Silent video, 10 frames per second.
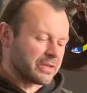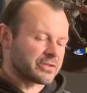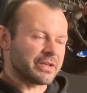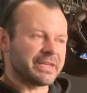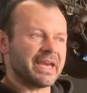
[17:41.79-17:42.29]

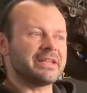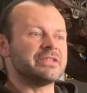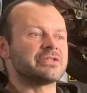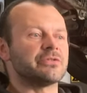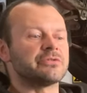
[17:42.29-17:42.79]
So again,
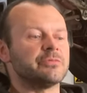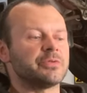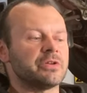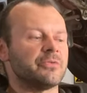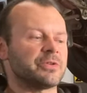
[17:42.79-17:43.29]
it's all to
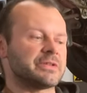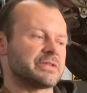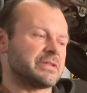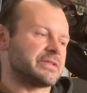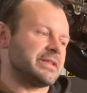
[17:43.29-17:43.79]

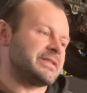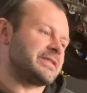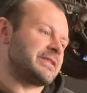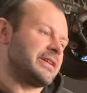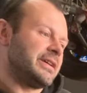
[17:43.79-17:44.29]
preferences.
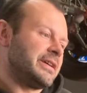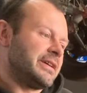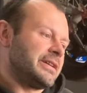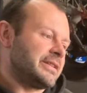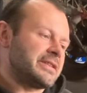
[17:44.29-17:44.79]
It's,
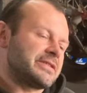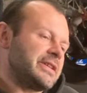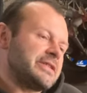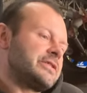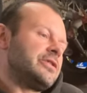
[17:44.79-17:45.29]
there's,
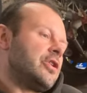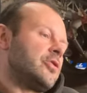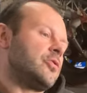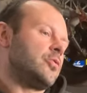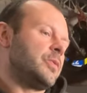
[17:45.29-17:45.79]
there's
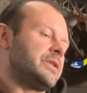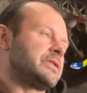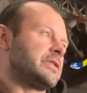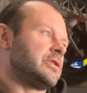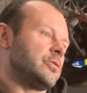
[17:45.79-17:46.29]
no win
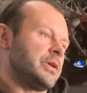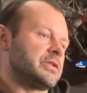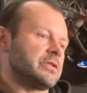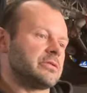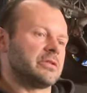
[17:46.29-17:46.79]

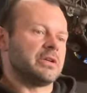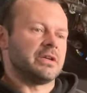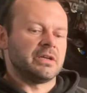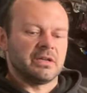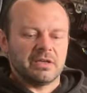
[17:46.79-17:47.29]
situation.
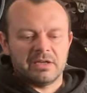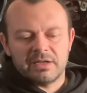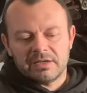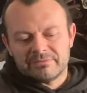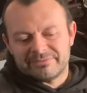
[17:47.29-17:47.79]

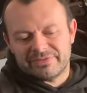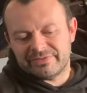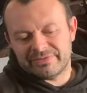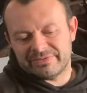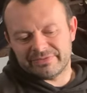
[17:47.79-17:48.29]
Um,
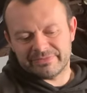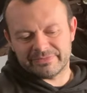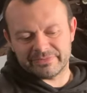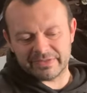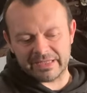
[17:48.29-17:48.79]

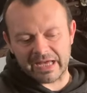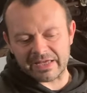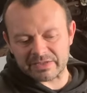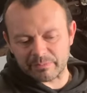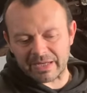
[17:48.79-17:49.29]

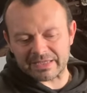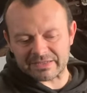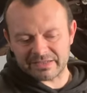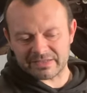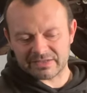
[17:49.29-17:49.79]
as bad
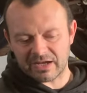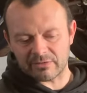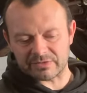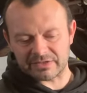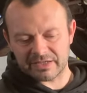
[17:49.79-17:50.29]
as this
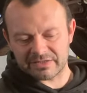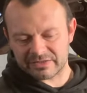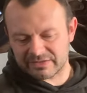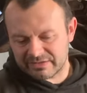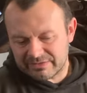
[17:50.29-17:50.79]
sounds,
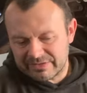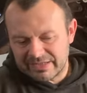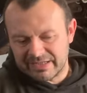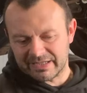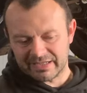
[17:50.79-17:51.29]
there's,
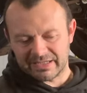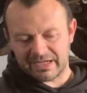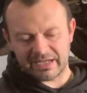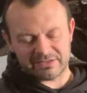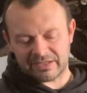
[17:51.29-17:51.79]

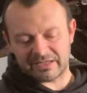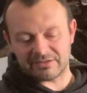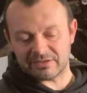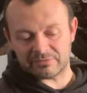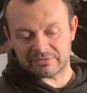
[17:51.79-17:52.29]
I, I
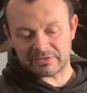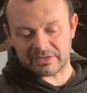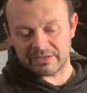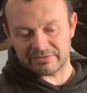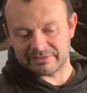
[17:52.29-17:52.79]
don't know what to
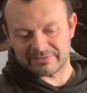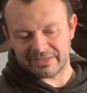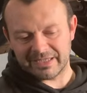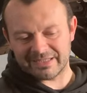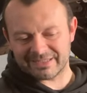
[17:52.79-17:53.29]
say.